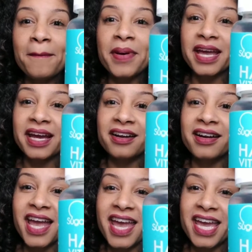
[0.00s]
Bear
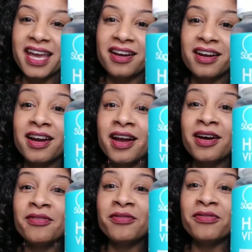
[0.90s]
Hair
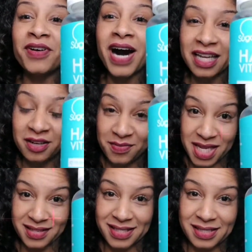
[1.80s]

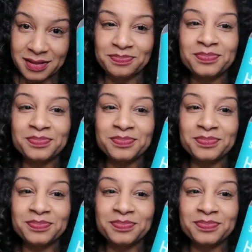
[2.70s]
Vitamins.